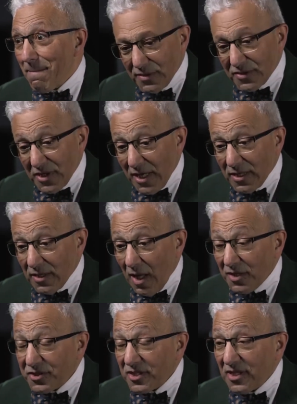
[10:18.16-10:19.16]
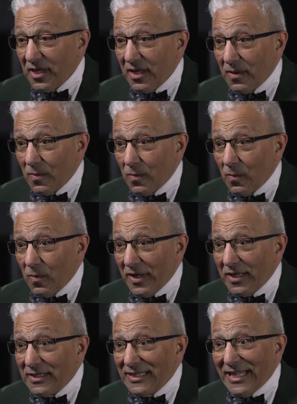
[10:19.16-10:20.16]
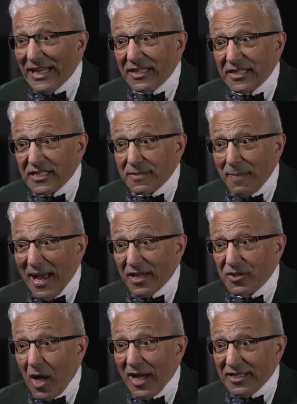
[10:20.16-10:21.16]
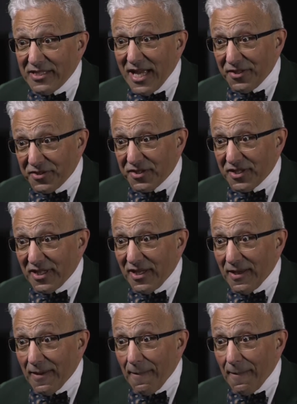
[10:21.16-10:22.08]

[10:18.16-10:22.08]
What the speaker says: Psychologically, we can link this back to identity.